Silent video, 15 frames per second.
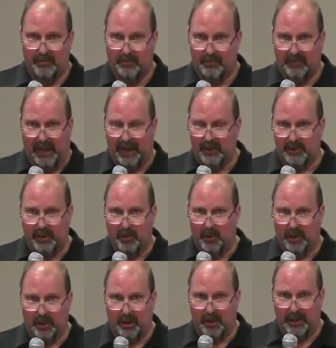factory
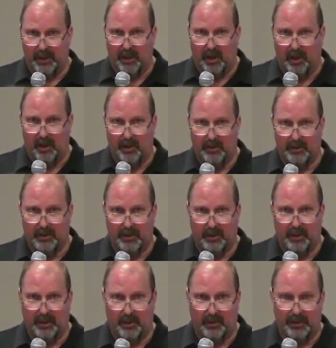worker at all.
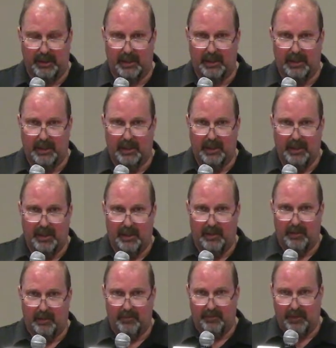The only
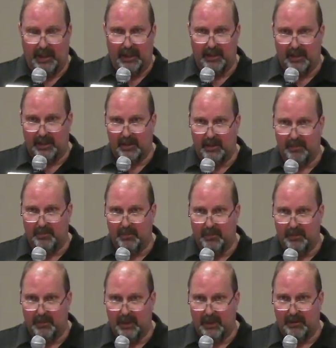thing that the,
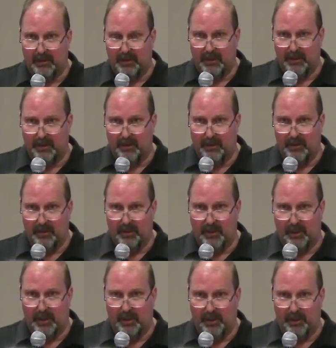the,
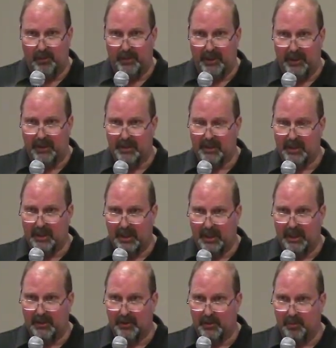the humans
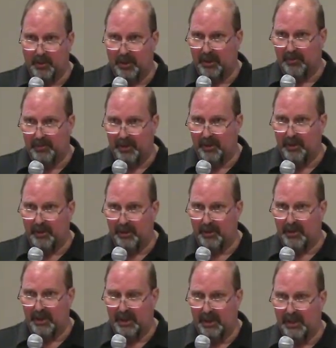touched were
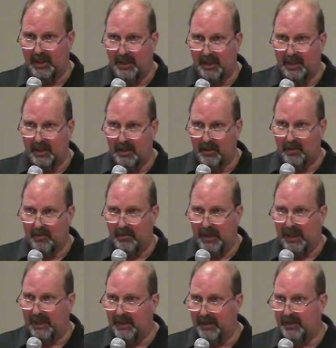computers that
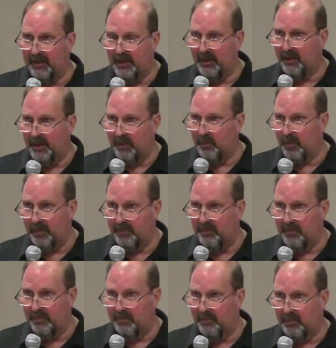made, you know, that were
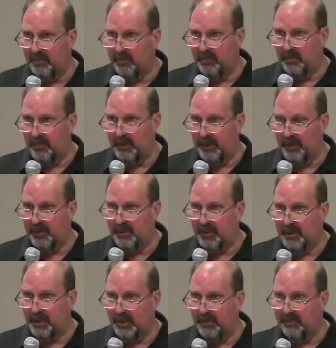used
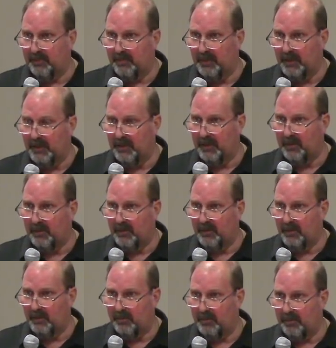to
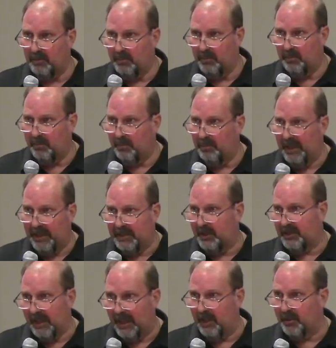make the
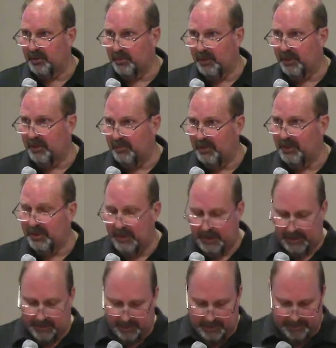tires with the
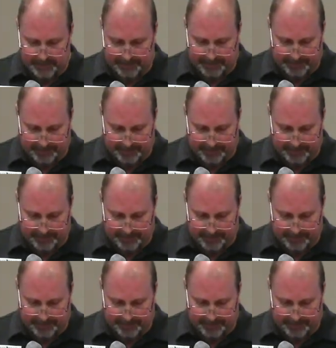machines.